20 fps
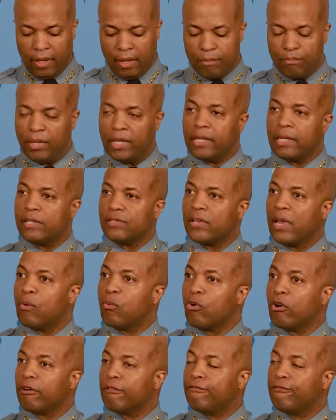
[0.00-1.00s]
Because I
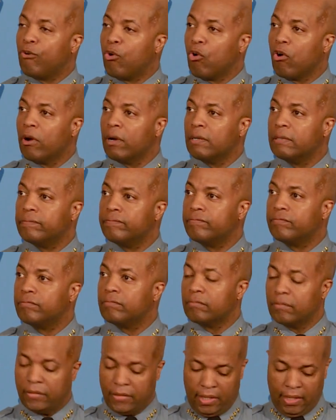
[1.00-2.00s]
work for
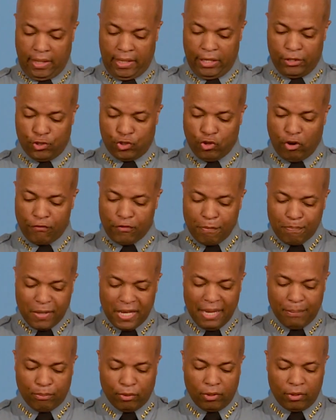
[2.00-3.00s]
and serve the
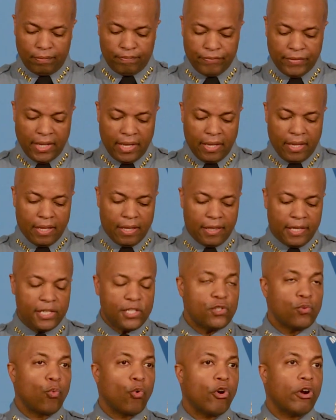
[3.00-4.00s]
people,
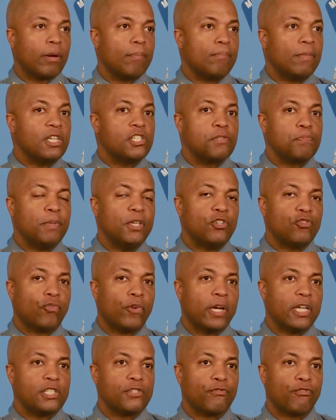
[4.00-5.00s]
this work must be
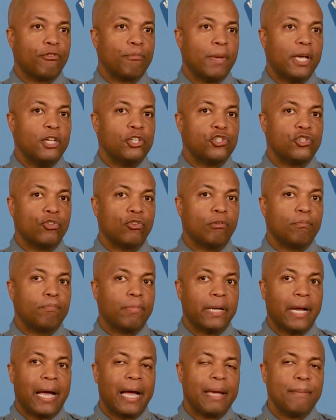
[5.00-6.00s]
transformational,
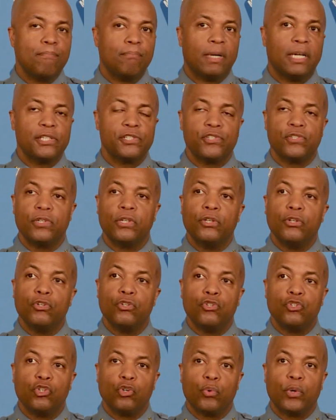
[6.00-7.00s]
but I must
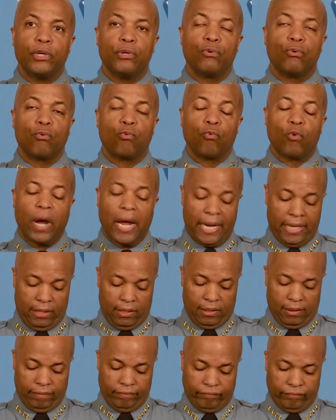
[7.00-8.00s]
do it right.